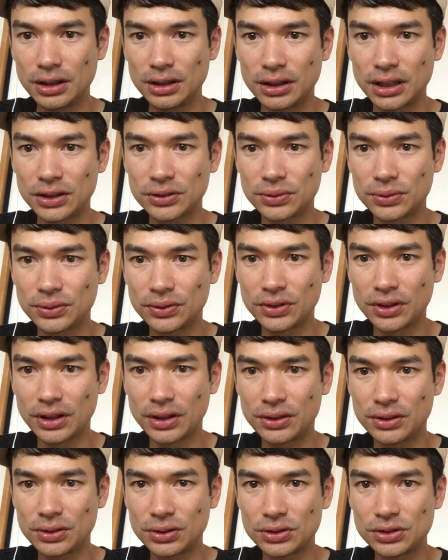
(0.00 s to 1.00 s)
Next one's
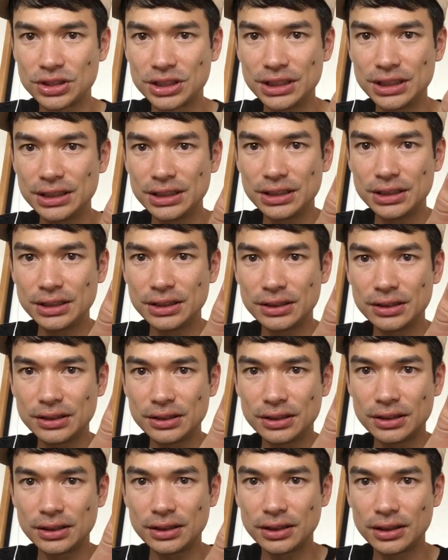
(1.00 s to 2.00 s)
at
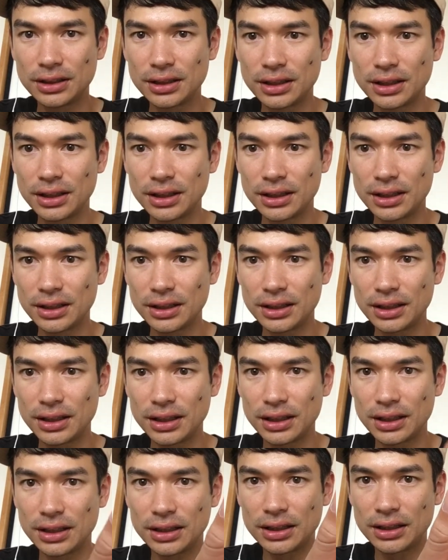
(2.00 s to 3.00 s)
13.
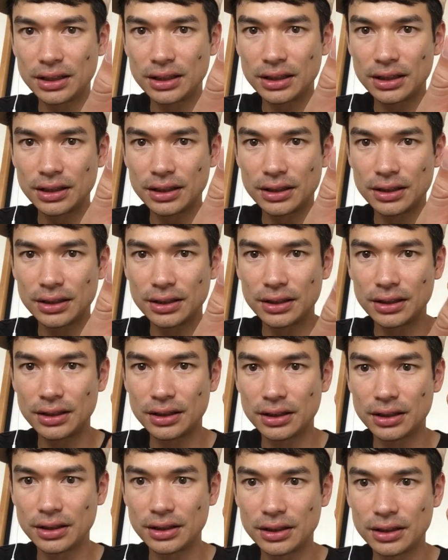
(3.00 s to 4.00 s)
And
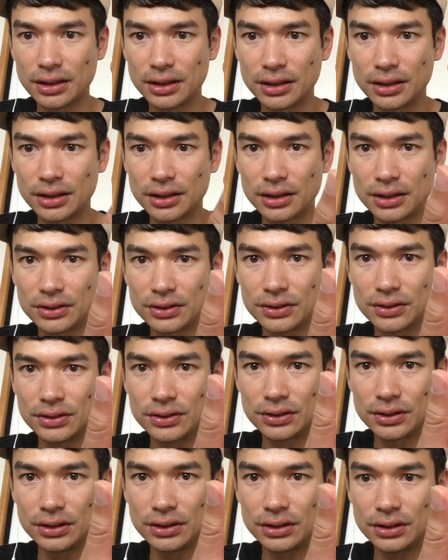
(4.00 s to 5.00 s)
uh, let's
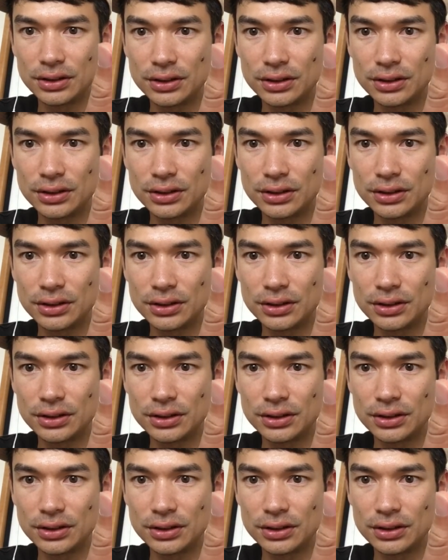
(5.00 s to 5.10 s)
see,